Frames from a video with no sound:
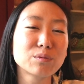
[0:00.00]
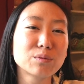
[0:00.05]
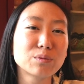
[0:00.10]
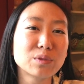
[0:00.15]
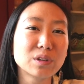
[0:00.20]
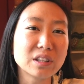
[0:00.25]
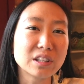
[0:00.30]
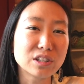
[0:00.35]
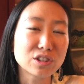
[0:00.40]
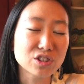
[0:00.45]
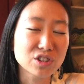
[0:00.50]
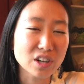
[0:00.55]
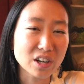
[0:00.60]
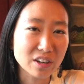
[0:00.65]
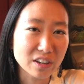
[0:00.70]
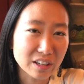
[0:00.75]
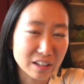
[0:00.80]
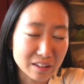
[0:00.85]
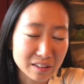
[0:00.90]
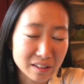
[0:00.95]
Really
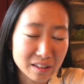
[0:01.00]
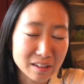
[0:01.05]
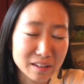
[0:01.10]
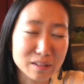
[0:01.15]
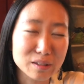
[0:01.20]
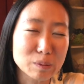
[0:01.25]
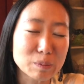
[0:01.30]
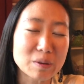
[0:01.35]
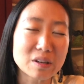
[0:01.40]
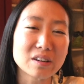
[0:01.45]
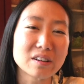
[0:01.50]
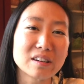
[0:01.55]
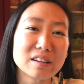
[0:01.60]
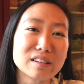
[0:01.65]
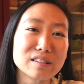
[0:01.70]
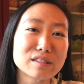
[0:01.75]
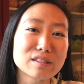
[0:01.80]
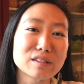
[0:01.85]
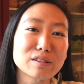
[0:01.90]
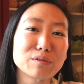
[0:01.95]
sharing in the
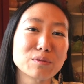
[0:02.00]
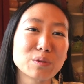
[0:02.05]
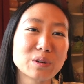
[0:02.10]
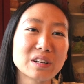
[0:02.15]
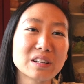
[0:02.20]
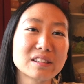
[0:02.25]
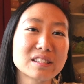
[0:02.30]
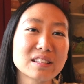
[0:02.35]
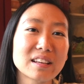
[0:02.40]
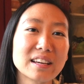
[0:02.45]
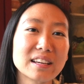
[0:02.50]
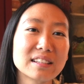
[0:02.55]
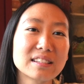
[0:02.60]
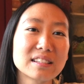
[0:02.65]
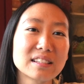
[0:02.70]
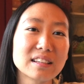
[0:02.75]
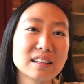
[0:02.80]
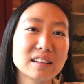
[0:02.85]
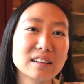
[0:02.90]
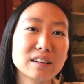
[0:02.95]
experience of what it's like
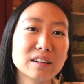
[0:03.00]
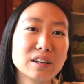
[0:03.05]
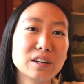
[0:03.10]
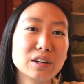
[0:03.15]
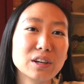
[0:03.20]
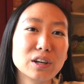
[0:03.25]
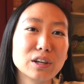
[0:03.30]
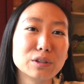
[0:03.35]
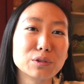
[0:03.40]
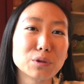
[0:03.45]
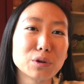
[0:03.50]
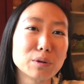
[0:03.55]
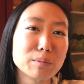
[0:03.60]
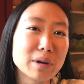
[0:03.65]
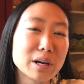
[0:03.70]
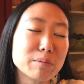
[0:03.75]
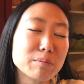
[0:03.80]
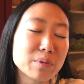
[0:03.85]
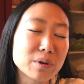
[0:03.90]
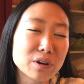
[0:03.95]
to adore
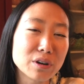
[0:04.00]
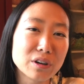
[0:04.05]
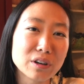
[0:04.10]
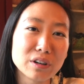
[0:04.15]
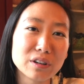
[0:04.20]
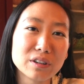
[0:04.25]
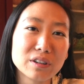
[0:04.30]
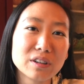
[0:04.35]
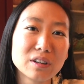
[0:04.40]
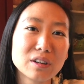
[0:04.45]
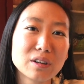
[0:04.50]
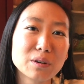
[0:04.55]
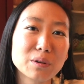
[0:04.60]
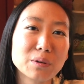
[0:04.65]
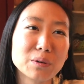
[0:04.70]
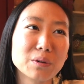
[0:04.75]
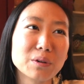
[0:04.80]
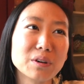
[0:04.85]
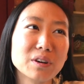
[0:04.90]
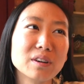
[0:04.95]
my bird,
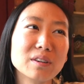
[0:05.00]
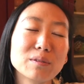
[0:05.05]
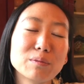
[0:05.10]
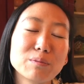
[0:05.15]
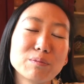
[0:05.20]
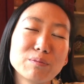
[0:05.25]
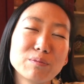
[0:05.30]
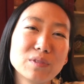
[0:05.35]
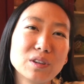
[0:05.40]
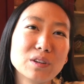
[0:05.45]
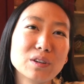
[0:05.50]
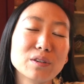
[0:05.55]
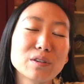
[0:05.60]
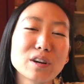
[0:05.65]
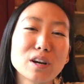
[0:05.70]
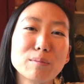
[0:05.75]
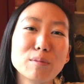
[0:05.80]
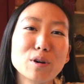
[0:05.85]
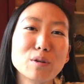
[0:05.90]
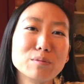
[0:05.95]
or
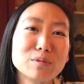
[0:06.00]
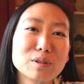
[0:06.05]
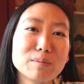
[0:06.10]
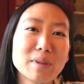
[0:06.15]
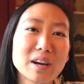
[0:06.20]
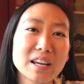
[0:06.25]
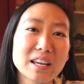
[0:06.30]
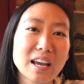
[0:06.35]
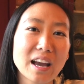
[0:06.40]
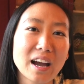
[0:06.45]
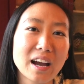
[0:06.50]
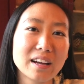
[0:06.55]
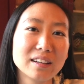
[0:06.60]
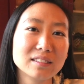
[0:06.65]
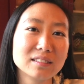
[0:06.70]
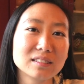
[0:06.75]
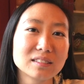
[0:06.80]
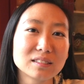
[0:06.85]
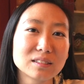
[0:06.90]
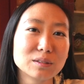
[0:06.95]
come home to my
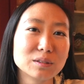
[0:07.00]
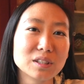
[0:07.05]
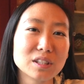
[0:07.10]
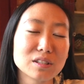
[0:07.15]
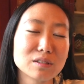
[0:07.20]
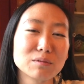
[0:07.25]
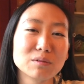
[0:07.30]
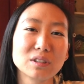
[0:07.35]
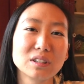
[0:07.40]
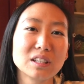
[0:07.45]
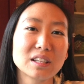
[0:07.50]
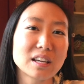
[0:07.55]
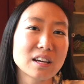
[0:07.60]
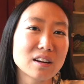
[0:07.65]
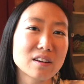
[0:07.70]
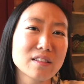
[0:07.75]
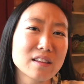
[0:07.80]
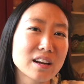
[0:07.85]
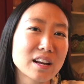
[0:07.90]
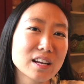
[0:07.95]
cat, who doesn't really
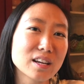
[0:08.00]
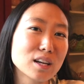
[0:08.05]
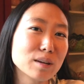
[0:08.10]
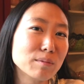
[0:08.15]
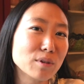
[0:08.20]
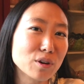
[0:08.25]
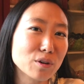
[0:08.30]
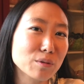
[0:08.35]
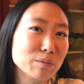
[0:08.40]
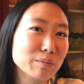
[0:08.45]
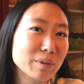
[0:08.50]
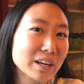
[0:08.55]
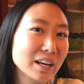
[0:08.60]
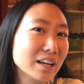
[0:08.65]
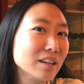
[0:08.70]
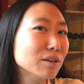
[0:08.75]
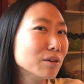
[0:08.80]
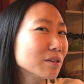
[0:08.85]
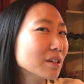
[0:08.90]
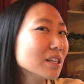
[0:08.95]
care that I come home, but
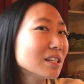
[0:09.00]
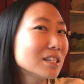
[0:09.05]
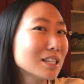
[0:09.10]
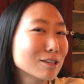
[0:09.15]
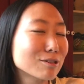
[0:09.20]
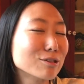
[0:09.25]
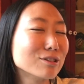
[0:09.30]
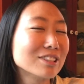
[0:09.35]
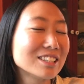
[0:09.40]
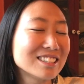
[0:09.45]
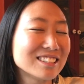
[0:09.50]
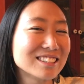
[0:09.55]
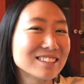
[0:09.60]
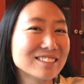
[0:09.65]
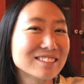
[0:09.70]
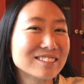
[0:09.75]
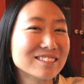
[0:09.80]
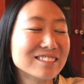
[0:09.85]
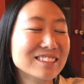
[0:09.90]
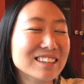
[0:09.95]
I know they secretly
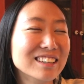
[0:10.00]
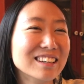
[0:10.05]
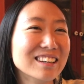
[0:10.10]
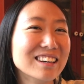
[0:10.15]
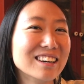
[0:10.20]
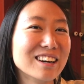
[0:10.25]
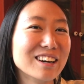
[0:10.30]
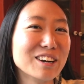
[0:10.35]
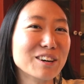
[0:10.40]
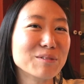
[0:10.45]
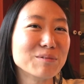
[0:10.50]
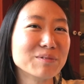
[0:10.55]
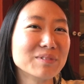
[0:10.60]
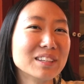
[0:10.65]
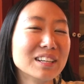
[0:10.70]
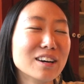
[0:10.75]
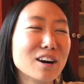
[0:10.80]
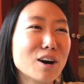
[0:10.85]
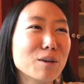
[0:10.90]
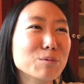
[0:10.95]
do.
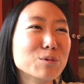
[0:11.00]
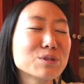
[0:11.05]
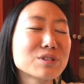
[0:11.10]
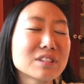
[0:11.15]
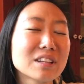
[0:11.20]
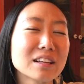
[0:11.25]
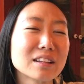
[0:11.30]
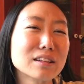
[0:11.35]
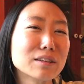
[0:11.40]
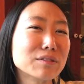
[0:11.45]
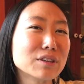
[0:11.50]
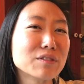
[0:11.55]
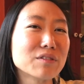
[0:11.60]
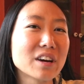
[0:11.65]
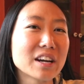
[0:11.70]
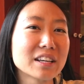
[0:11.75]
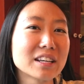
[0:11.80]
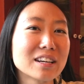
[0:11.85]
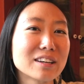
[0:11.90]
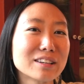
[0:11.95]
Almost like living
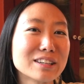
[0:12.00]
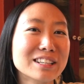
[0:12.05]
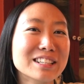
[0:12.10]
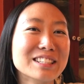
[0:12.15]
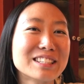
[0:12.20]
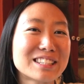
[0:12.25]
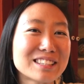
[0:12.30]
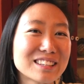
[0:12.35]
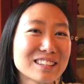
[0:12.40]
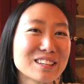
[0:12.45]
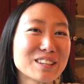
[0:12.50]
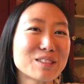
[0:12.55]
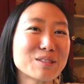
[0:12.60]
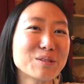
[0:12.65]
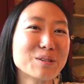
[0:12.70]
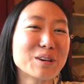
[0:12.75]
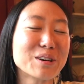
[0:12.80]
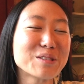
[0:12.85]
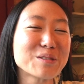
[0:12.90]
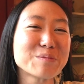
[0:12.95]
vicariously
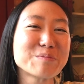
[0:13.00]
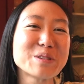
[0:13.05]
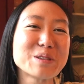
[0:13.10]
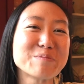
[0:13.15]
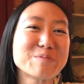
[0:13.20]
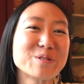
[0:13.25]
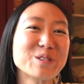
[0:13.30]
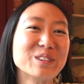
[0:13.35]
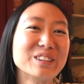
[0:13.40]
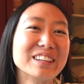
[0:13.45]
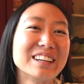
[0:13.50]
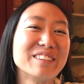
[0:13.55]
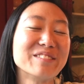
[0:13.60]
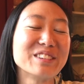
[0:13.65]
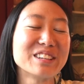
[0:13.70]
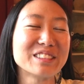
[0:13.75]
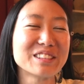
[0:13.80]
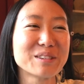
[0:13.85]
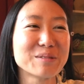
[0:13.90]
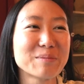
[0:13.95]
through other people
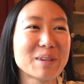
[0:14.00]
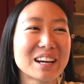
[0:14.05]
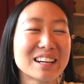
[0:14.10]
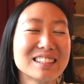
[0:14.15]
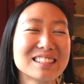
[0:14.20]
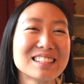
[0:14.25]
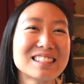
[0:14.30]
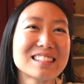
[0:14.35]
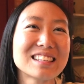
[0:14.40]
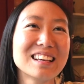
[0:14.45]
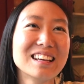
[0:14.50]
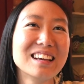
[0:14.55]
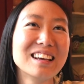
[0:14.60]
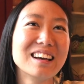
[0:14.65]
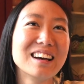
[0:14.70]
having their pets.